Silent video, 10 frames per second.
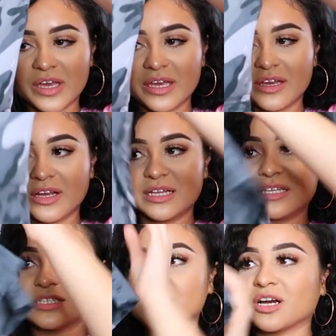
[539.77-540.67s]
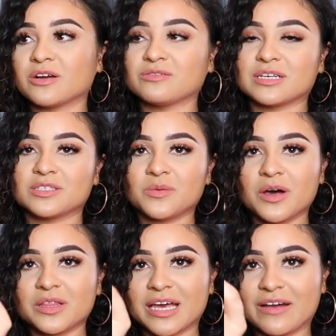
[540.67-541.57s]
right here and these are cargos as
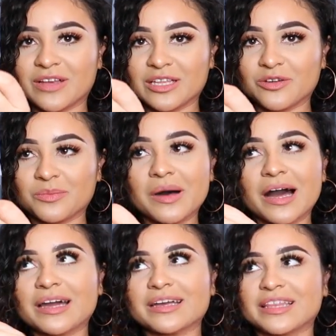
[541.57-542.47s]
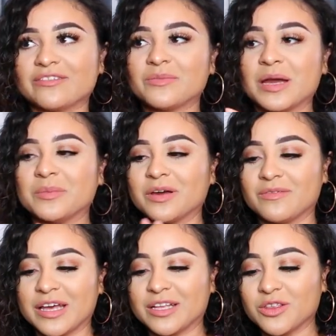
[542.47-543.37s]
well they have like little pocket they remind me
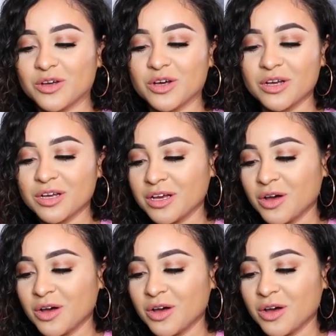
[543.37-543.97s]
of like the